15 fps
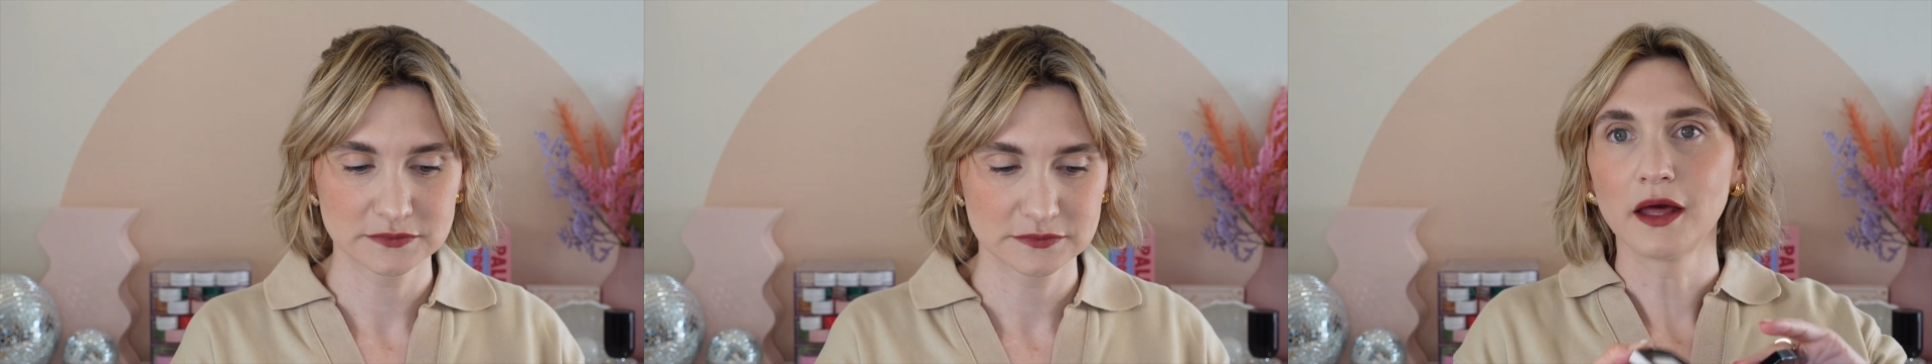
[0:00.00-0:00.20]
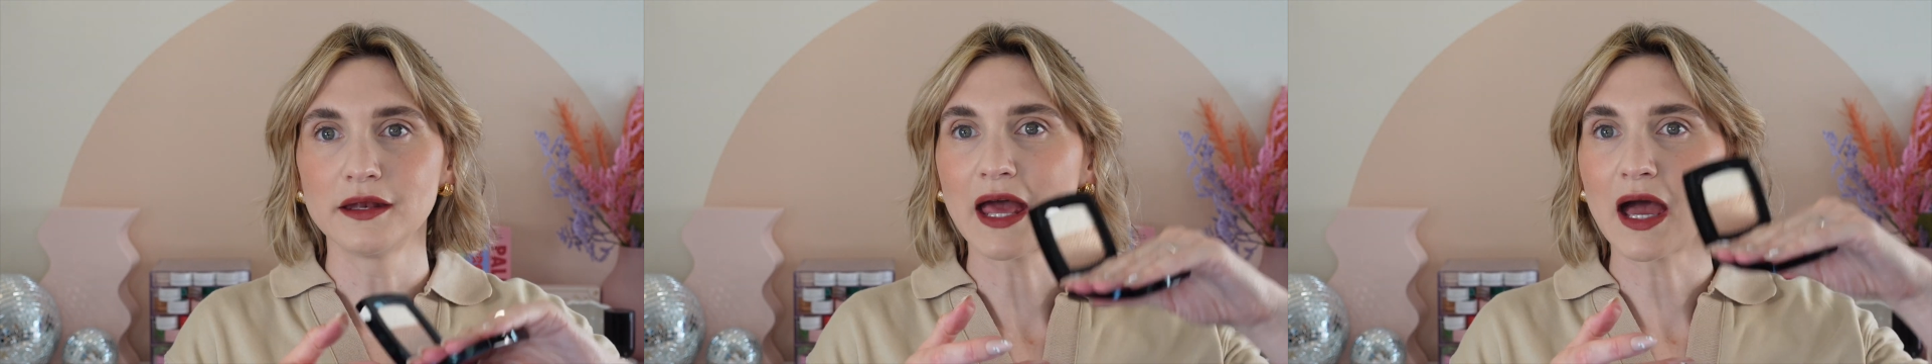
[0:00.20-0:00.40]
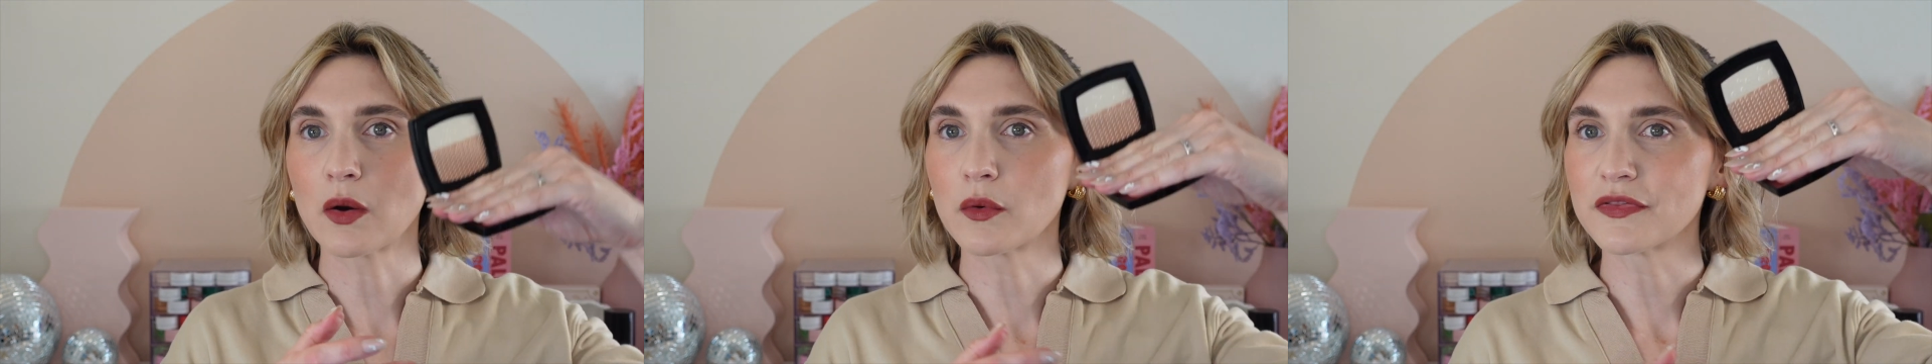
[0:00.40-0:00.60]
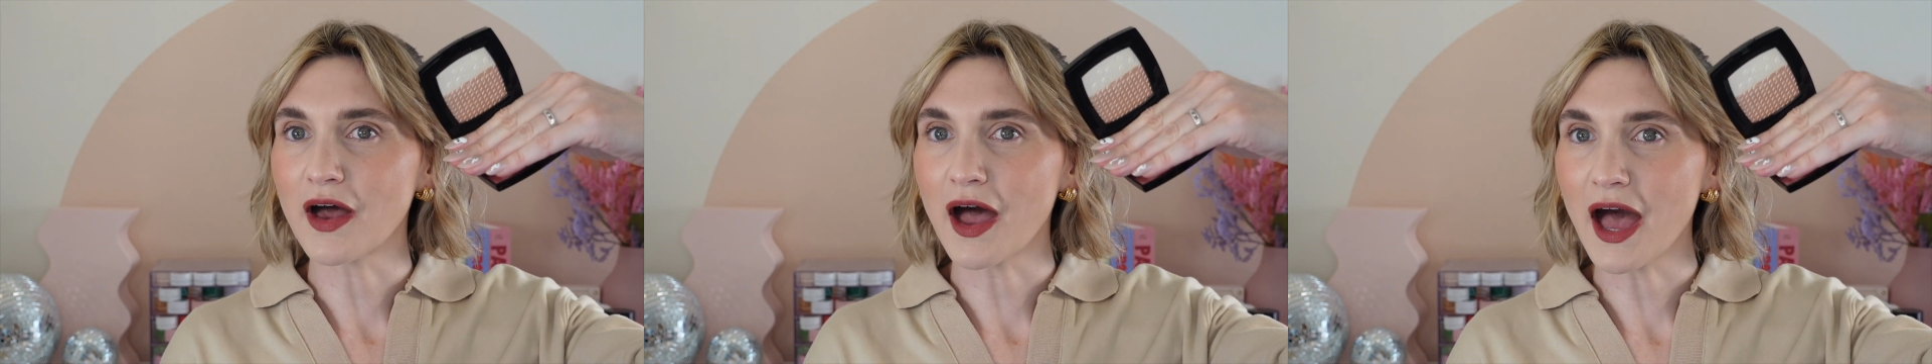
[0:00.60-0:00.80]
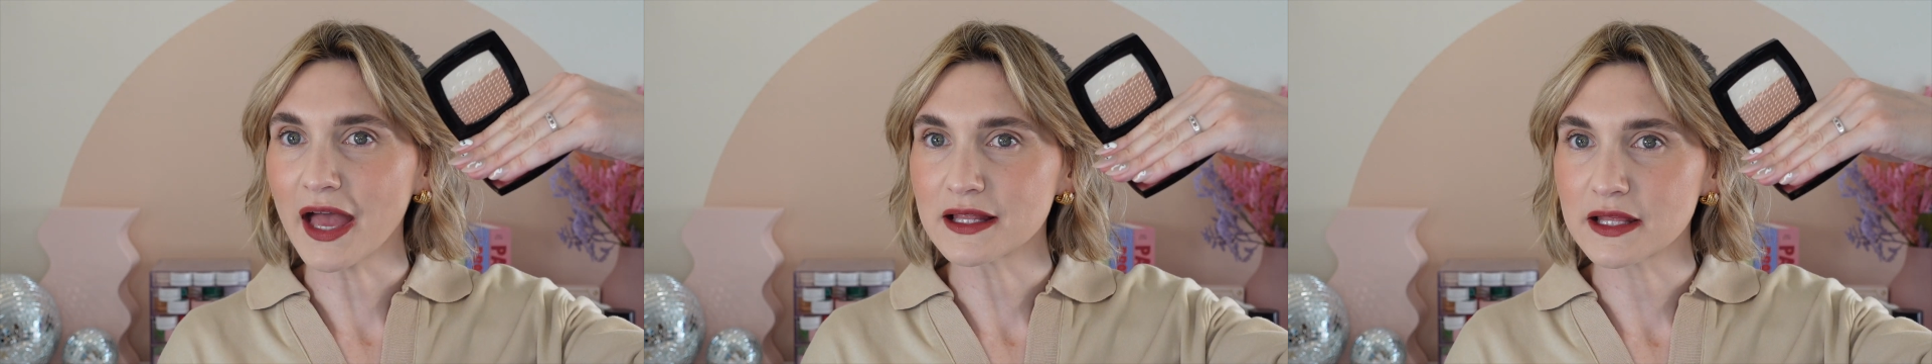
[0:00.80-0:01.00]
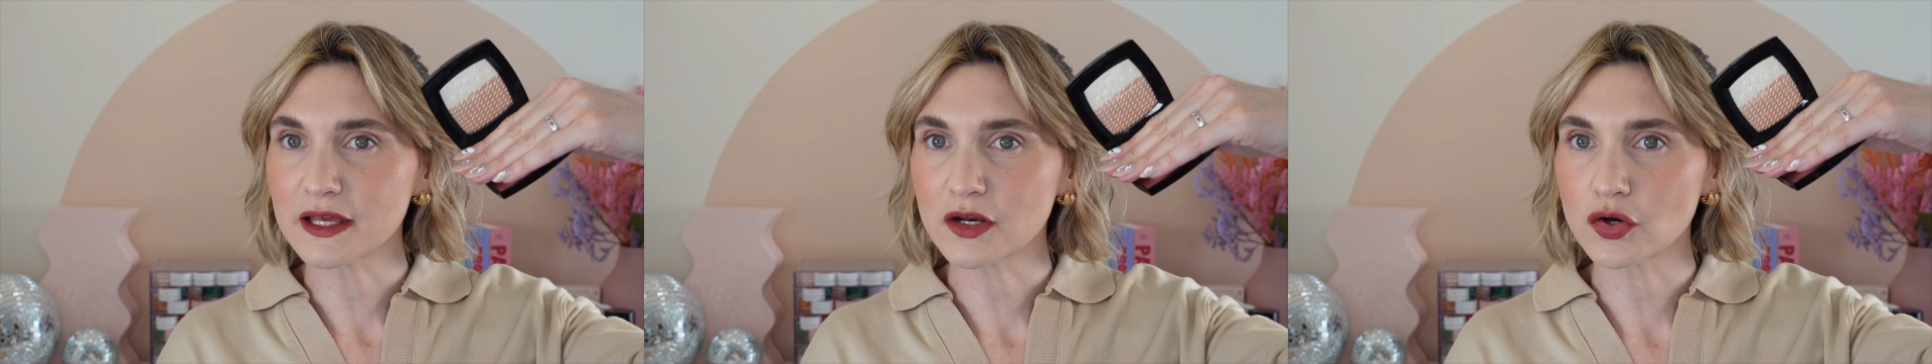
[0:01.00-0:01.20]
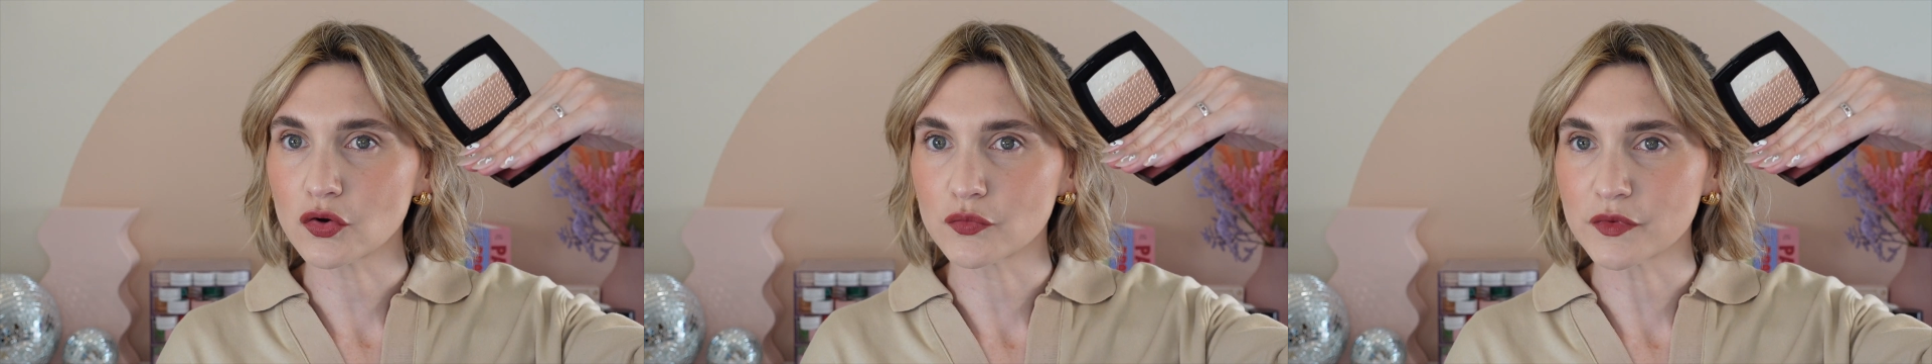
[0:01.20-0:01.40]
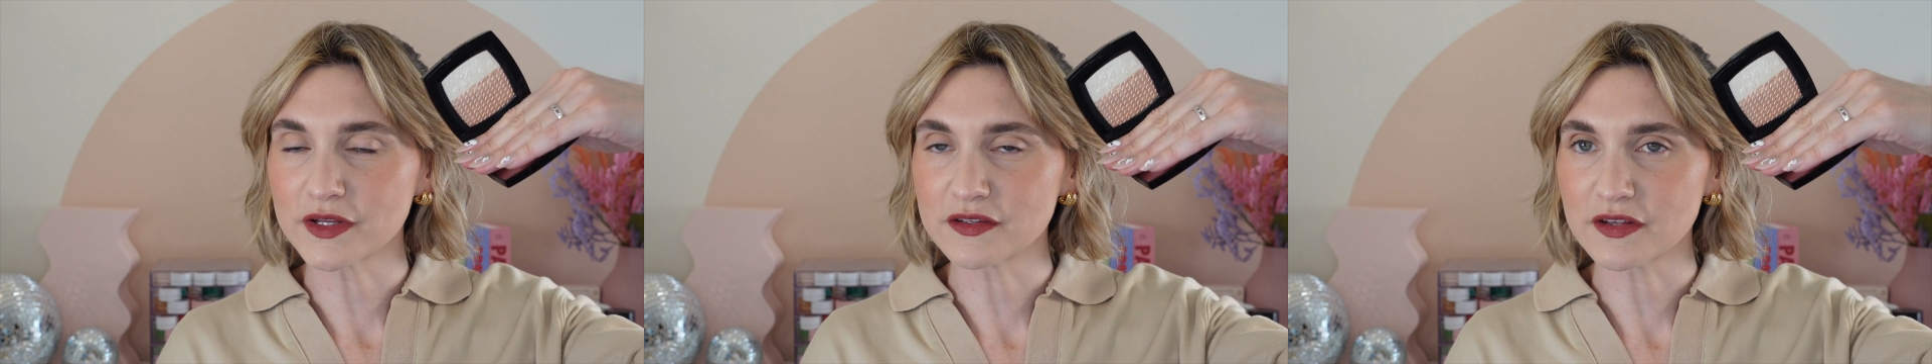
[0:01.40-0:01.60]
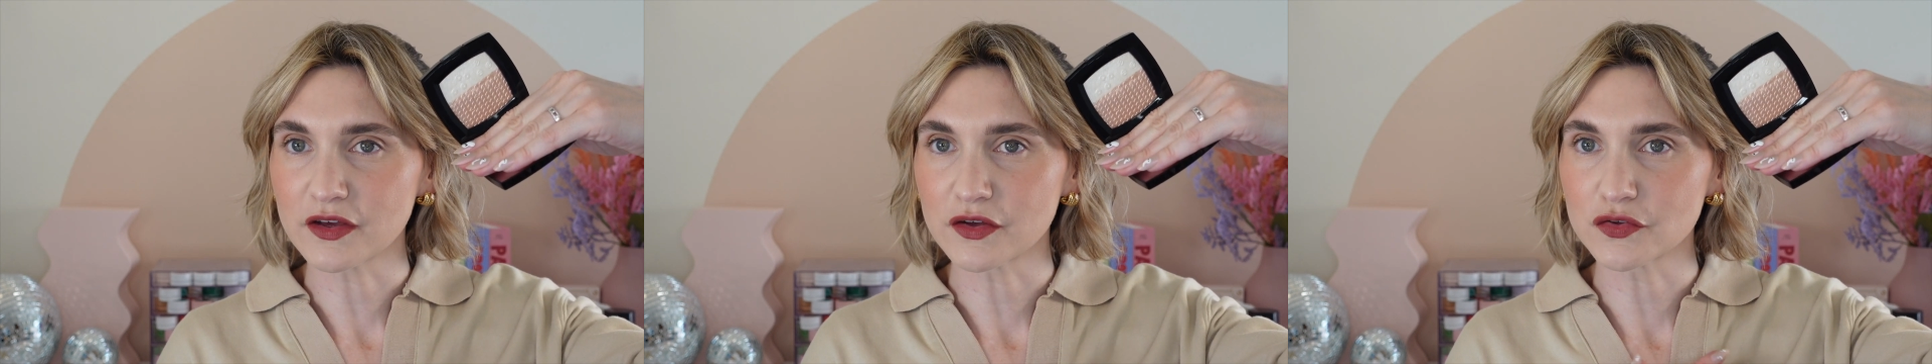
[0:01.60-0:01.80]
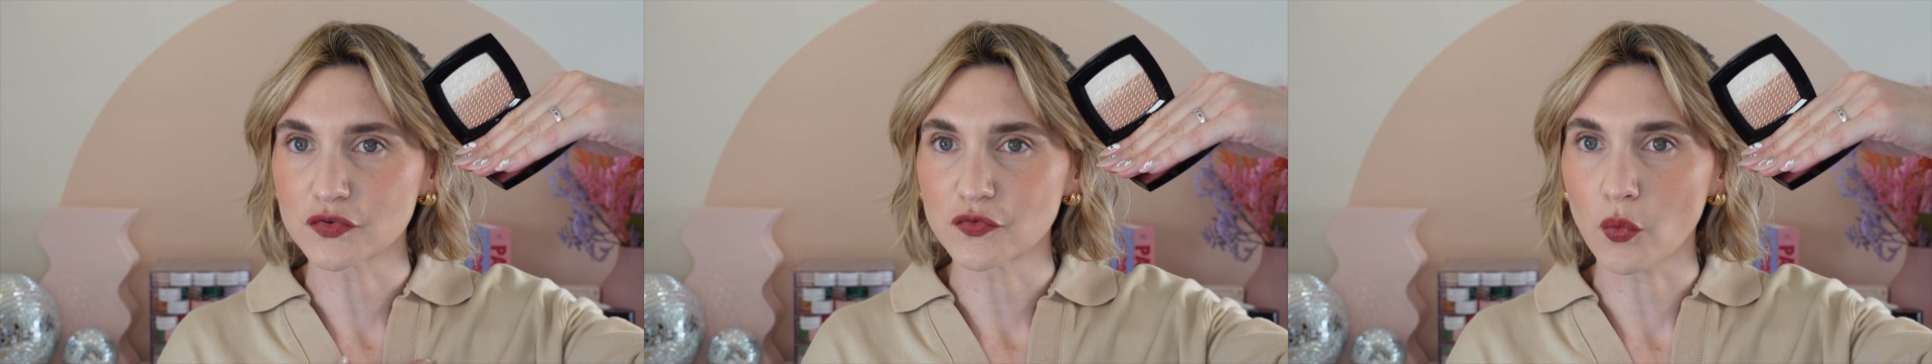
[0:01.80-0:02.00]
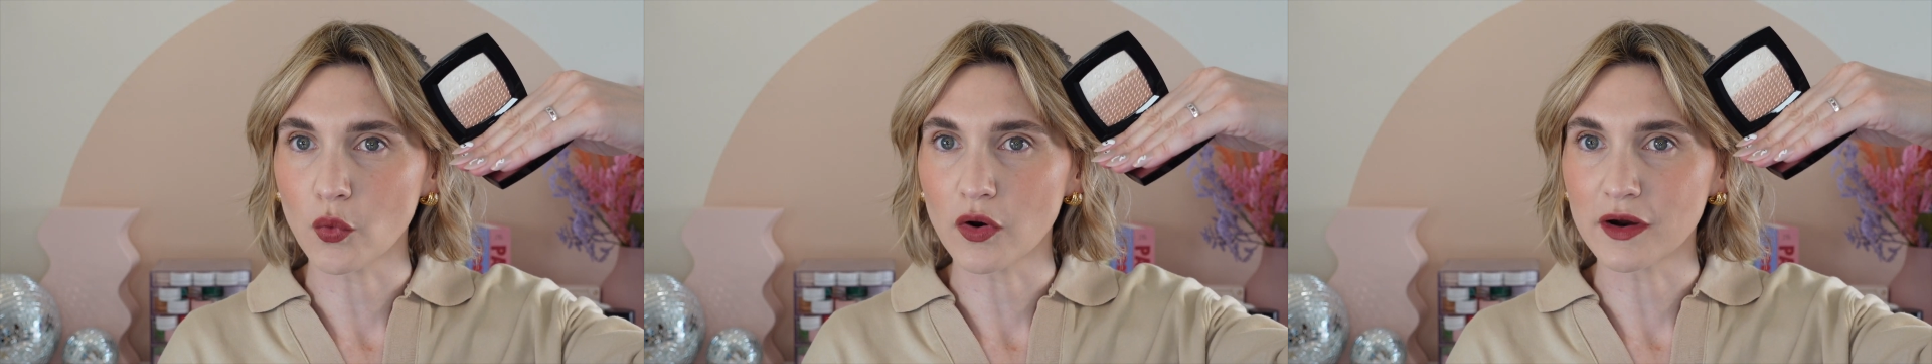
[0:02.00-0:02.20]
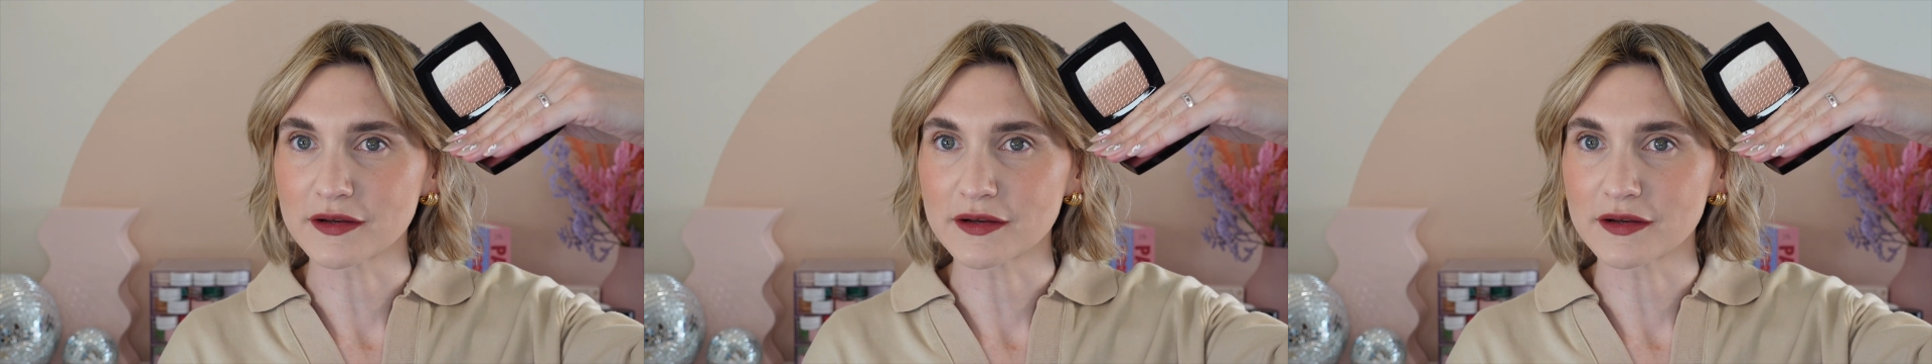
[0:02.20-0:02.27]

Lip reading: Now, the highlighter retails for